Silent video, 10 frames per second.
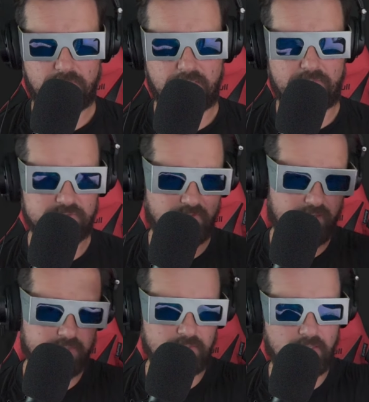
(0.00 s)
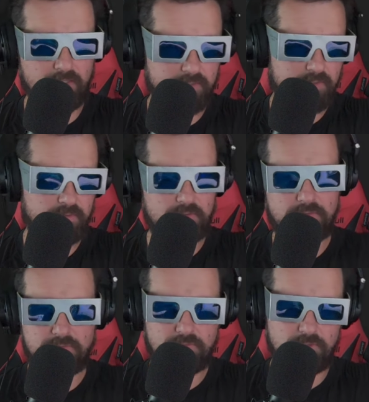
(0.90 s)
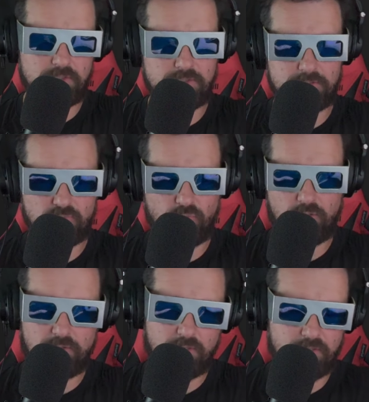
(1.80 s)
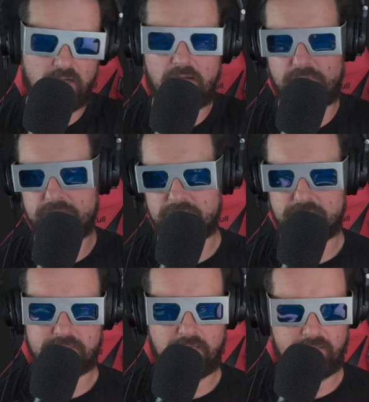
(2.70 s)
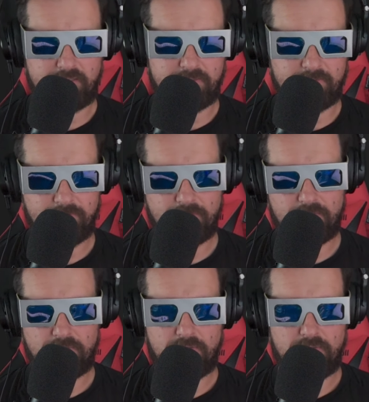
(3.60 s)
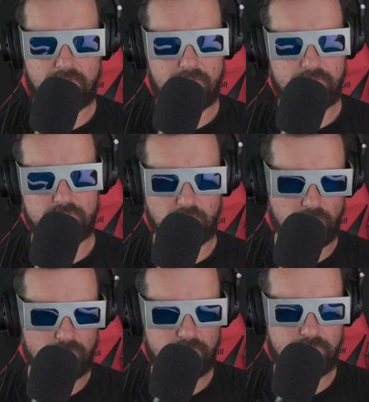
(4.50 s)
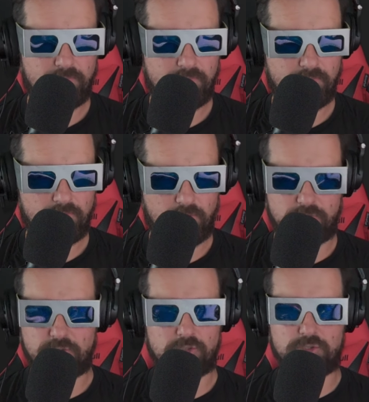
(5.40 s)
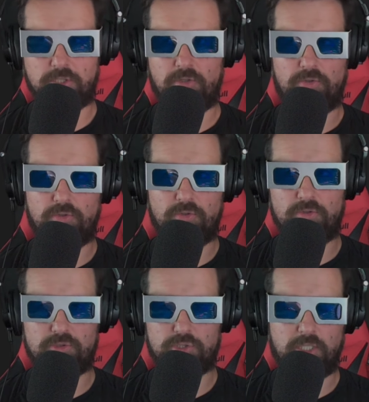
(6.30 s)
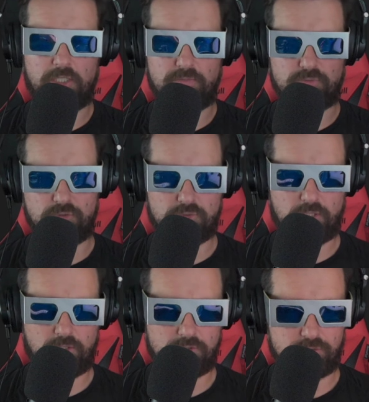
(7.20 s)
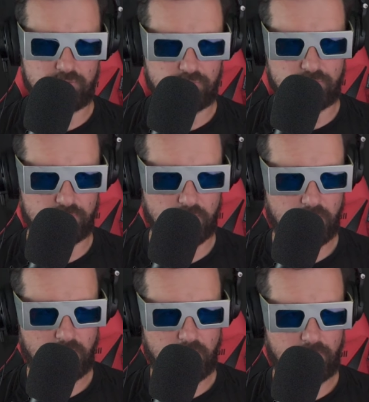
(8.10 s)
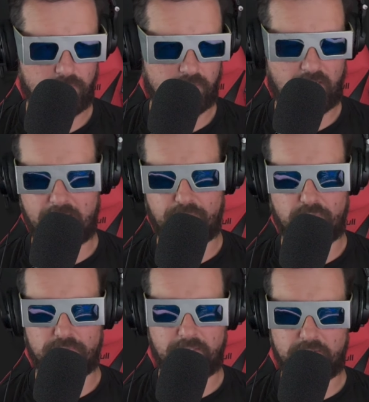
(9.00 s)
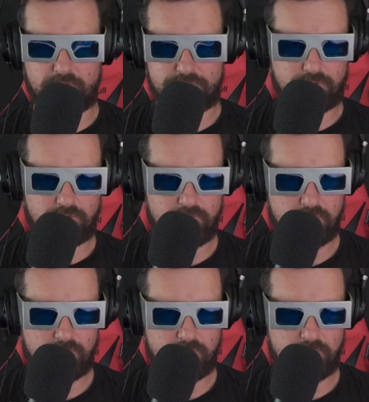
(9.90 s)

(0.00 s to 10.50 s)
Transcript: And I was finding like these weird anomalies in the sky. So, is it a cylinder shape to take us to the Kuiper Belt?